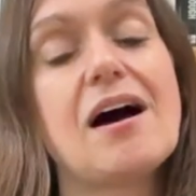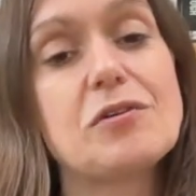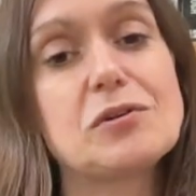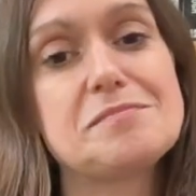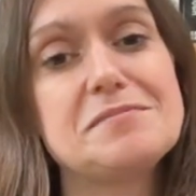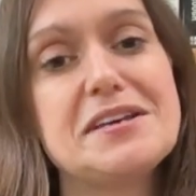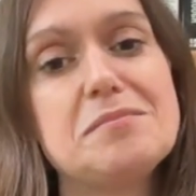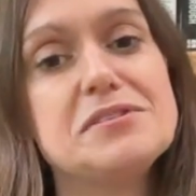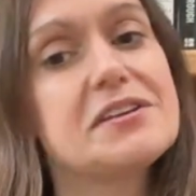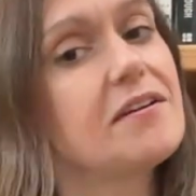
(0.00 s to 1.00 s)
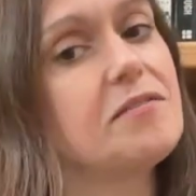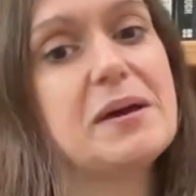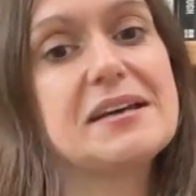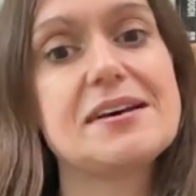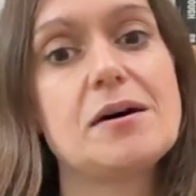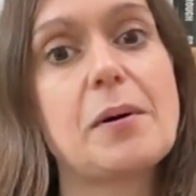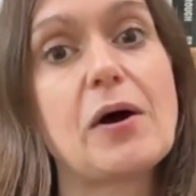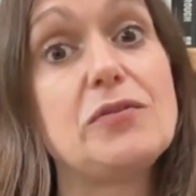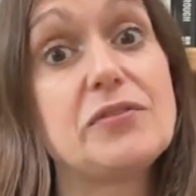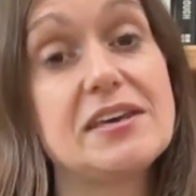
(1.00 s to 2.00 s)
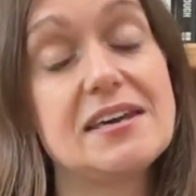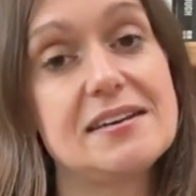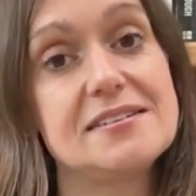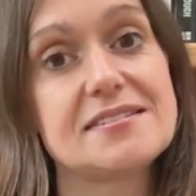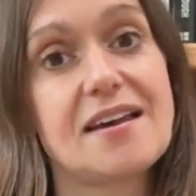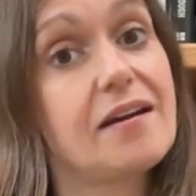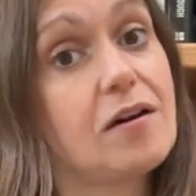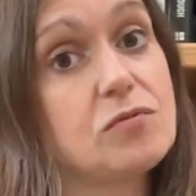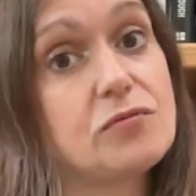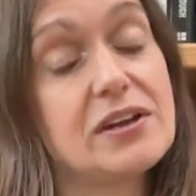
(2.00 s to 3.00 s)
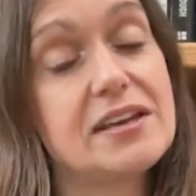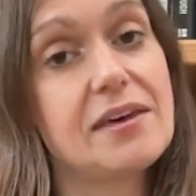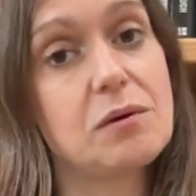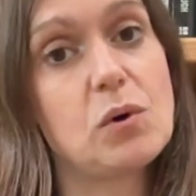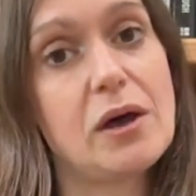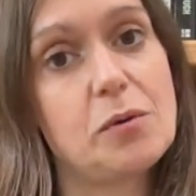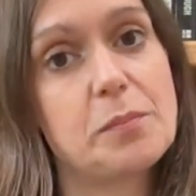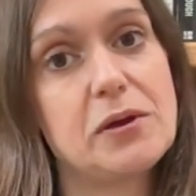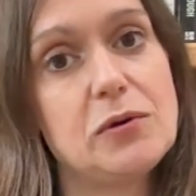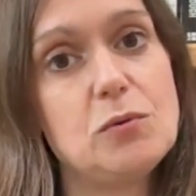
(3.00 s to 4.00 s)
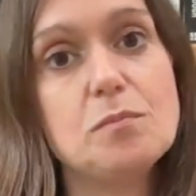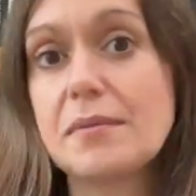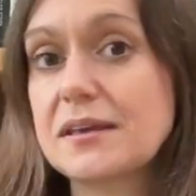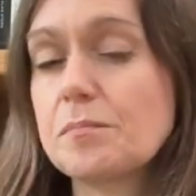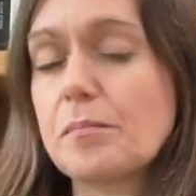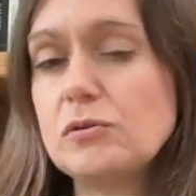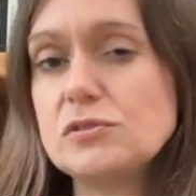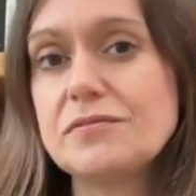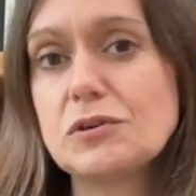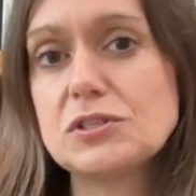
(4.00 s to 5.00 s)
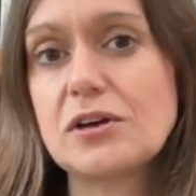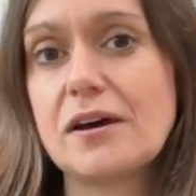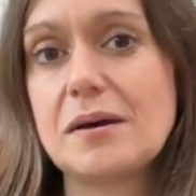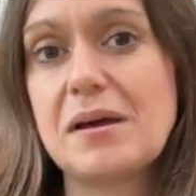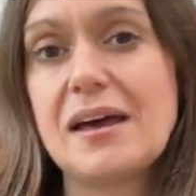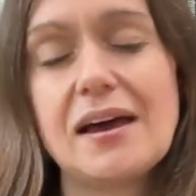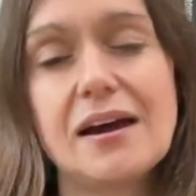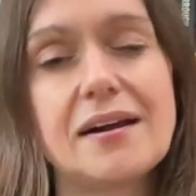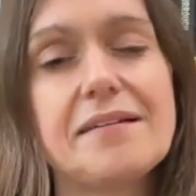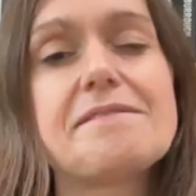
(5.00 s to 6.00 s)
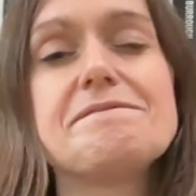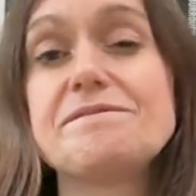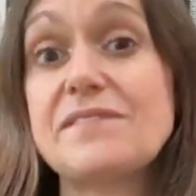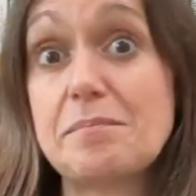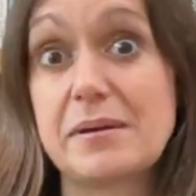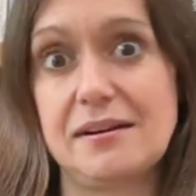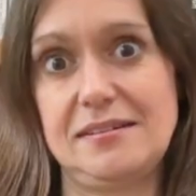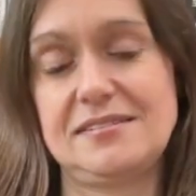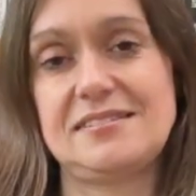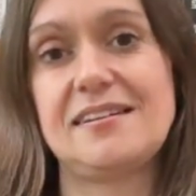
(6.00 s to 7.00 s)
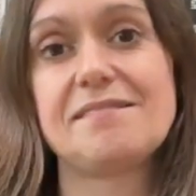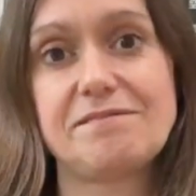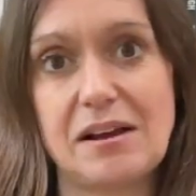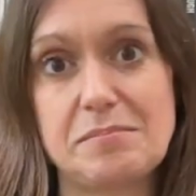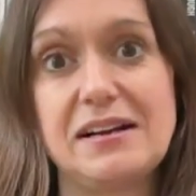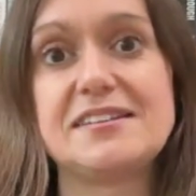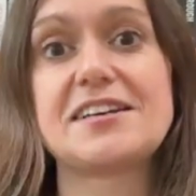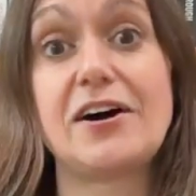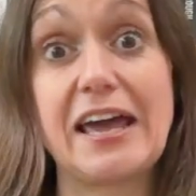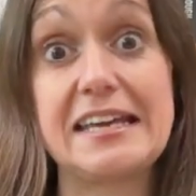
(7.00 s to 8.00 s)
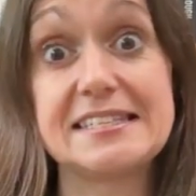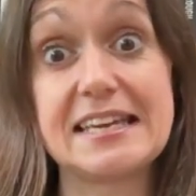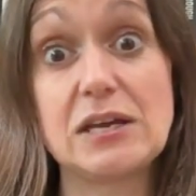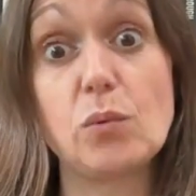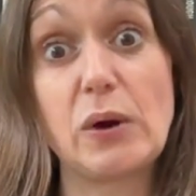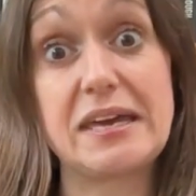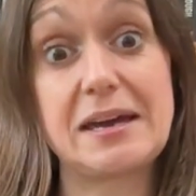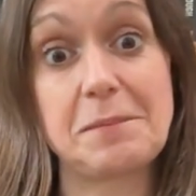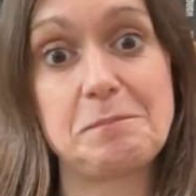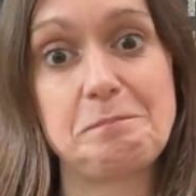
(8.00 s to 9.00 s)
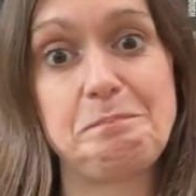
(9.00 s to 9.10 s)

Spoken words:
I've got some tips that I've picked up over the years, and hopefully they will help you make the most of your time and have a fabulous, fabulous IAC week.